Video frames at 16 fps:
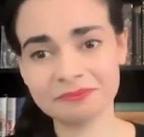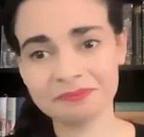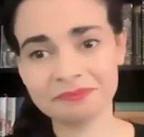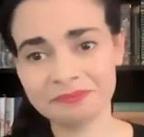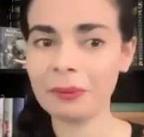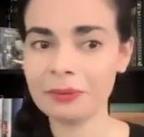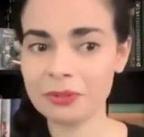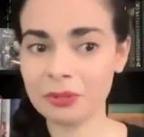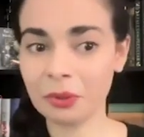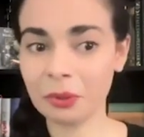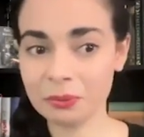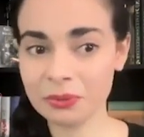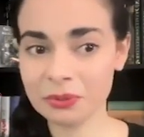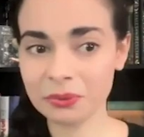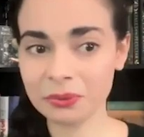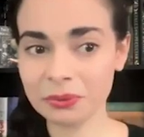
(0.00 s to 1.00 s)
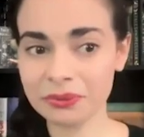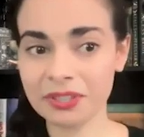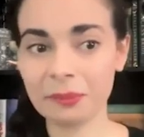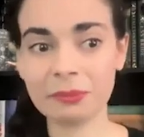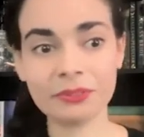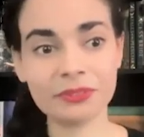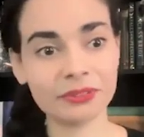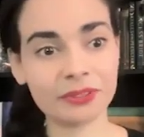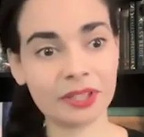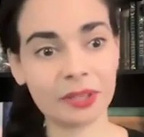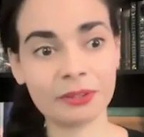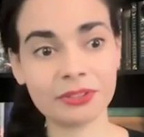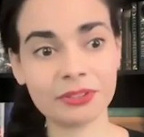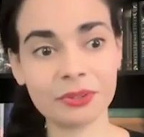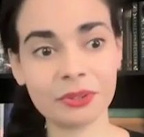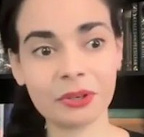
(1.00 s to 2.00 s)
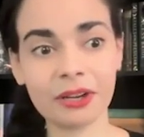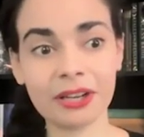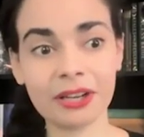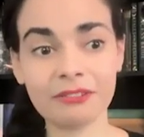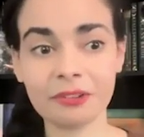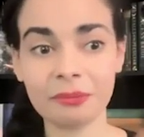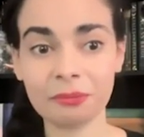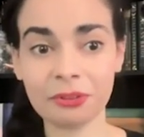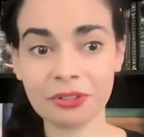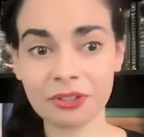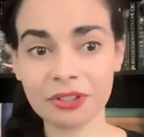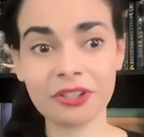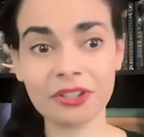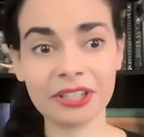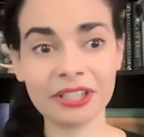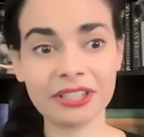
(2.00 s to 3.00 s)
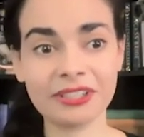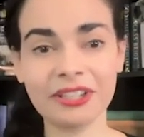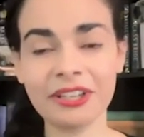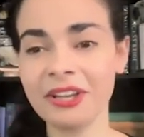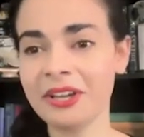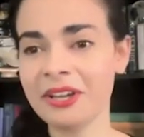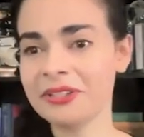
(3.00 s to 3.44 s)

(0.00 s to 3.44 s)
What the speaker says: I was homeschooled up until coming to URI from third grade.